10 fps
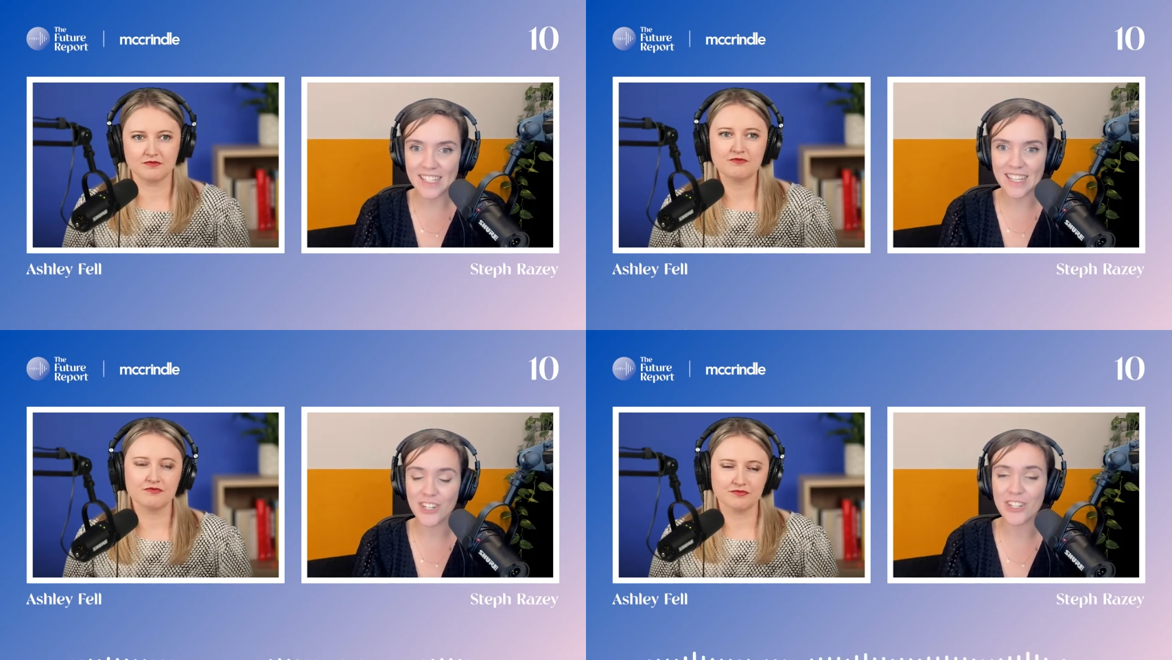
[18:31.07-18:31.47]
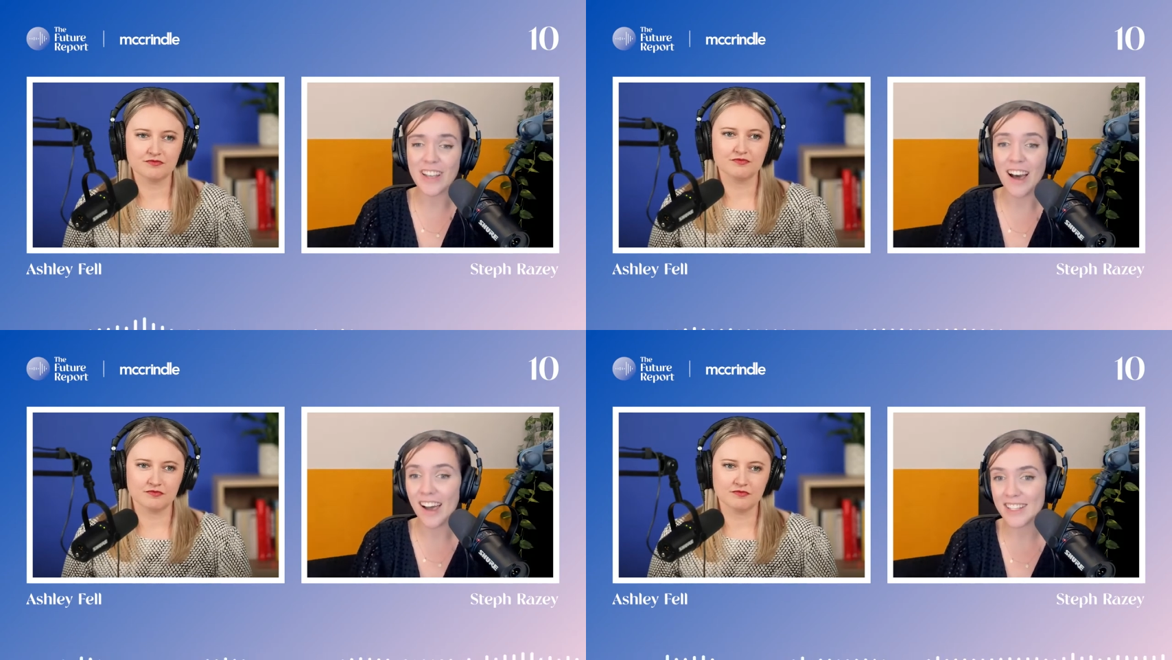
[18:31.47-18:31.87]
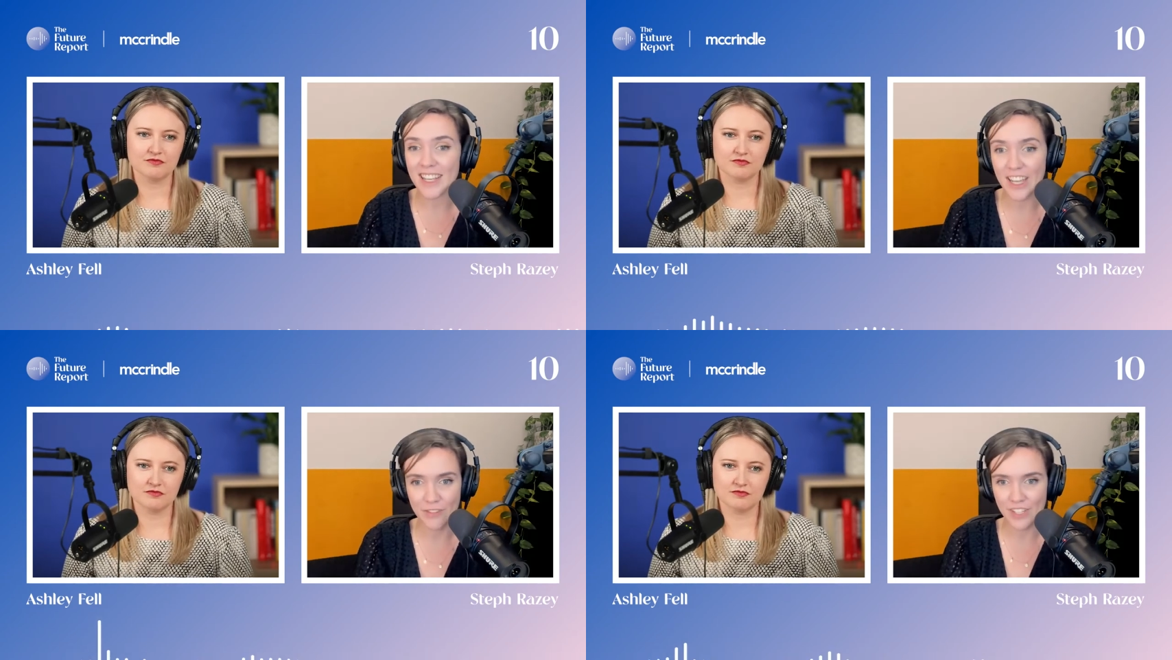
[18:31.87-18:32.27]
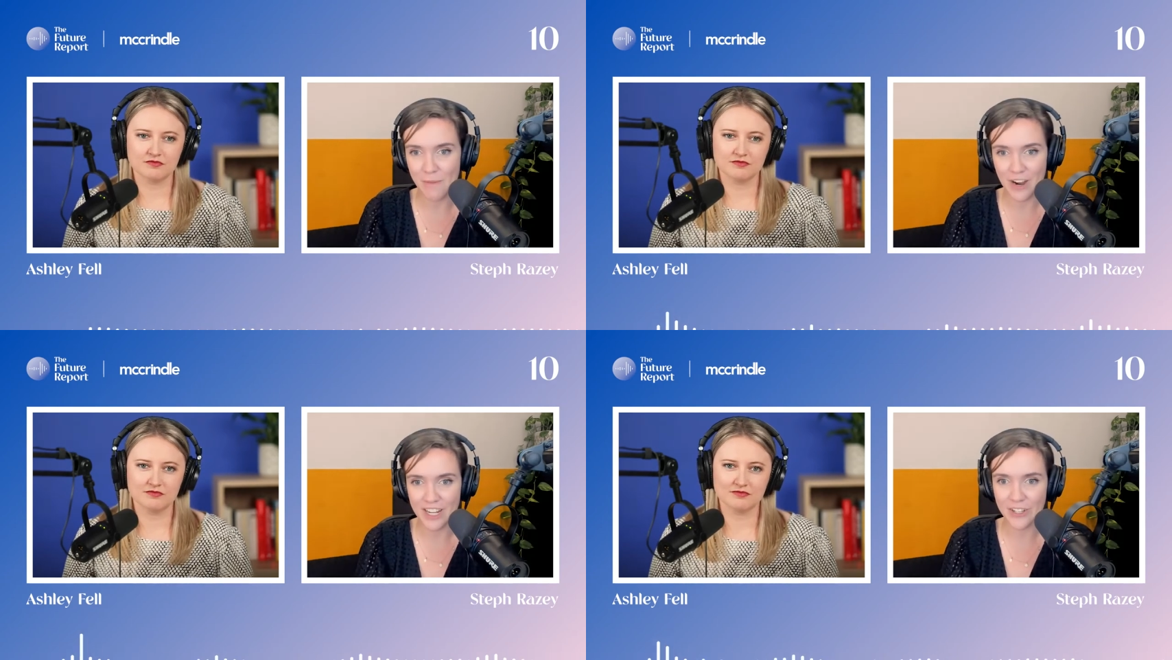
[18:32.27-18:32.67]
Speaker 1: such as asking if
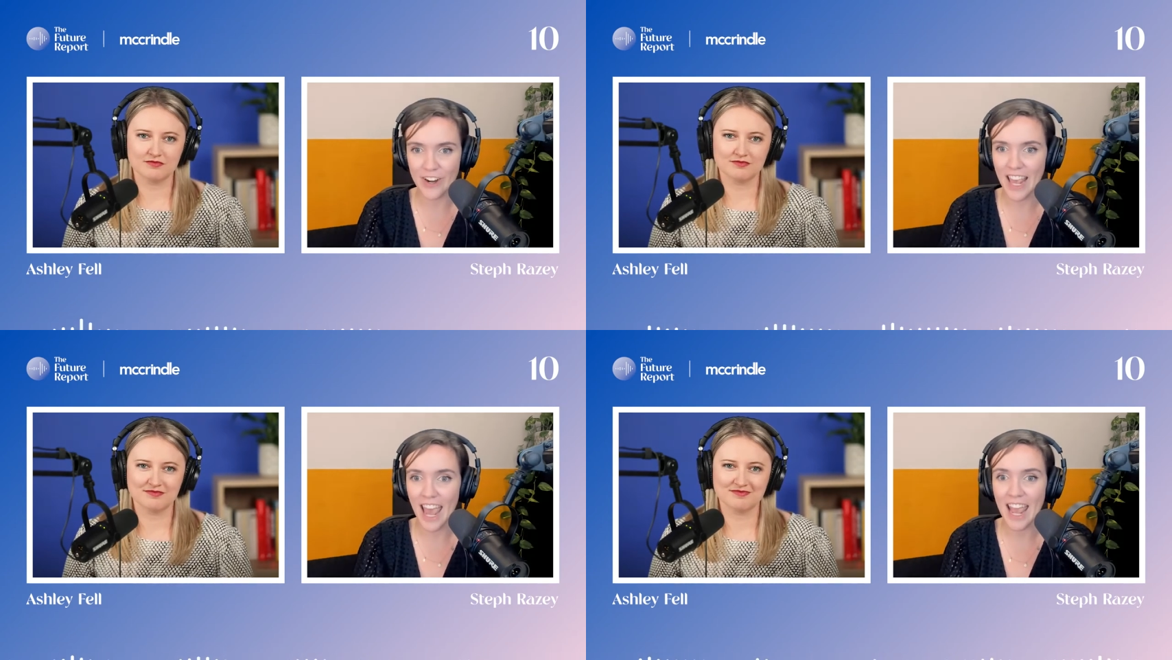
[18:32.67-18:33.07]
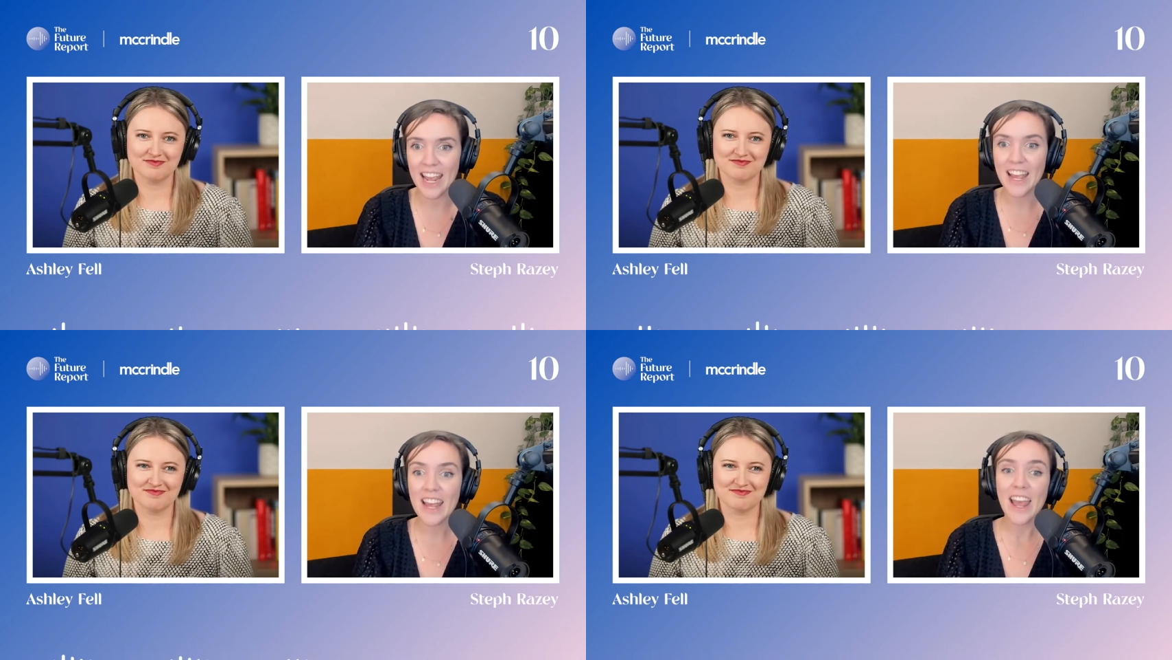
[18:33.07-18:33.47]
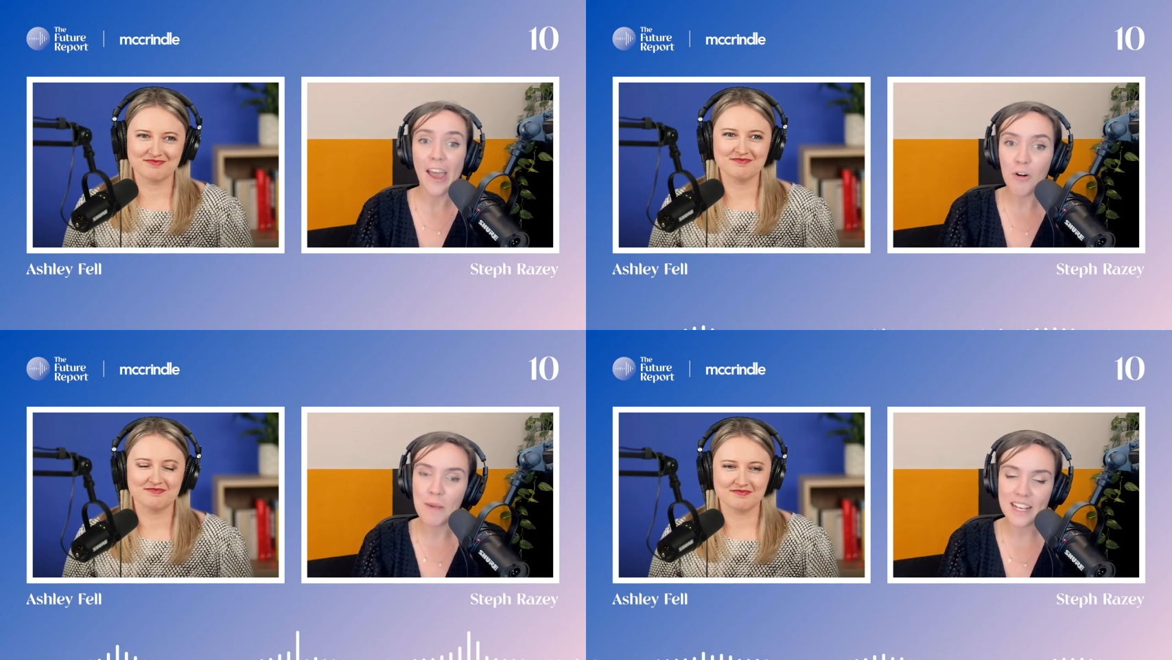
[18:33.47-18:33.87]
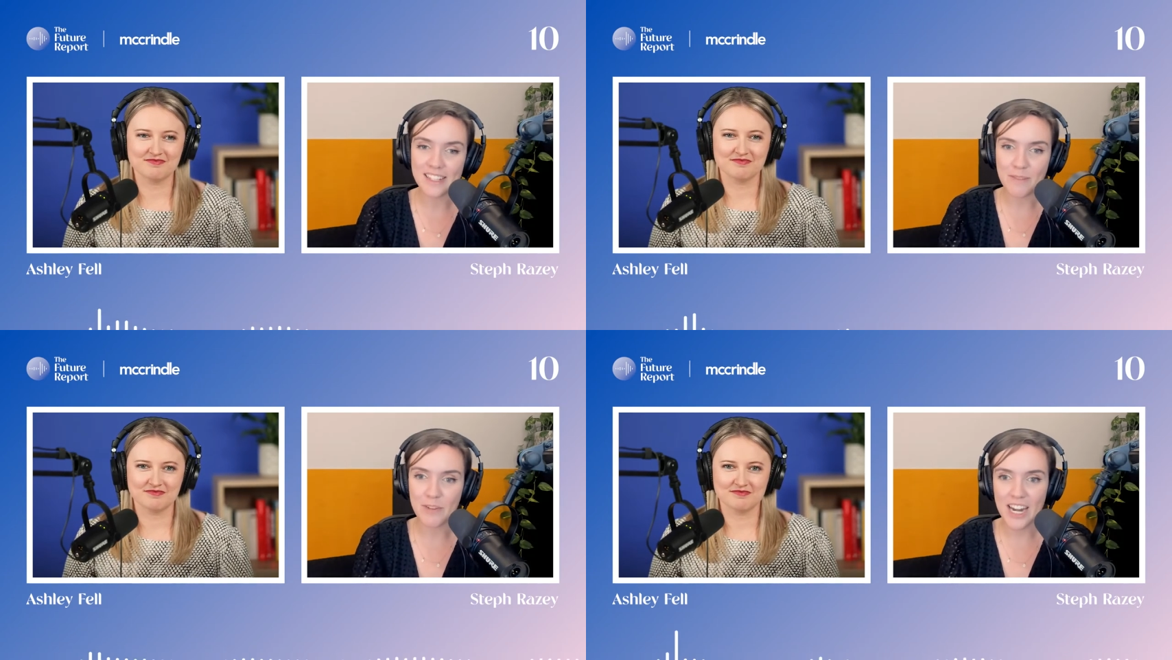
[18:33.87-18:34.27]
someone is okay, helping
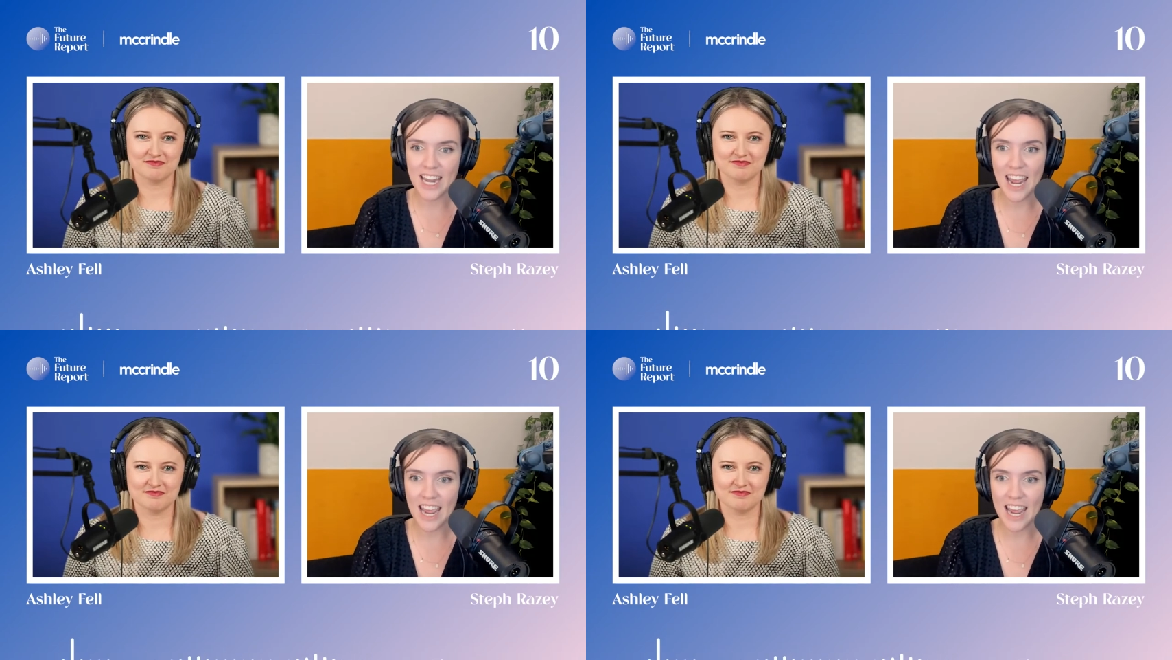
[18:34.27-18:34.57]
someone in